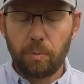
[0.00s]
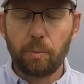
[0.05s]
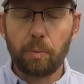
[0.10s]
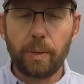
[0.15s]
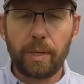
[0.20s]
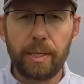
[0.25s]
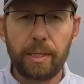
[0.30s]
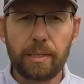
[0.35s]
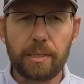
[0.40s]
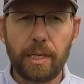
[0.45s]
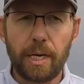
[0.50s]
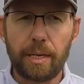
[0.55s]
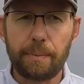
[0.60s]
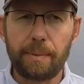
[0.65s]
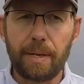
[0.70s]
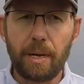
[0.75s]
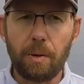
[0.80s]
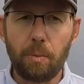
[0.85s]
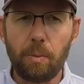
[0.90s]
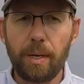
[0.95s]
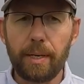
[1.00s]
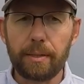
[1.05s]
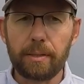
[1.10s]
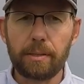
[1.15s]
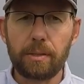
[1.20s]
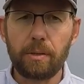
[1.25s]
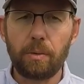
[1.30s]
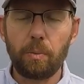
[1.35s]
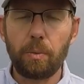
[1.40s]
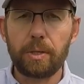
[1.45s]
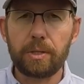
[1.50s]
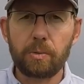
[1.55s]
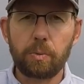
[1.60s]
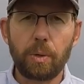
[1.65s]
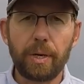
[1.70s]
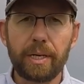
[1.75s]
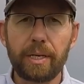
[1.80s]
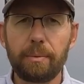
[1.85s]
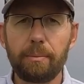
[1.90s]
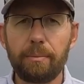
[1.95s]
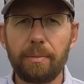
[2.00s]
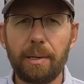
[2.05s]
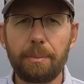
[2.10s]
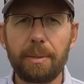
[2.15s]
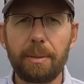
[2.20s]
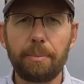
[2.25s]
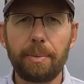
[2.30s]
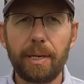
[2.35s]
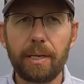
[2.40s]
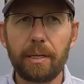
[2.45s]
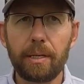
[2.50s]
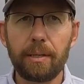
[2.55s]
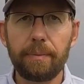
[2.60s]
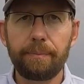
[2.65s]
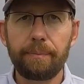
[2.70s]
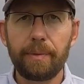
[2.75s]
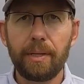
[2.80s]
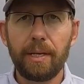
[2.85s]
We're going to talk about what's working maybe better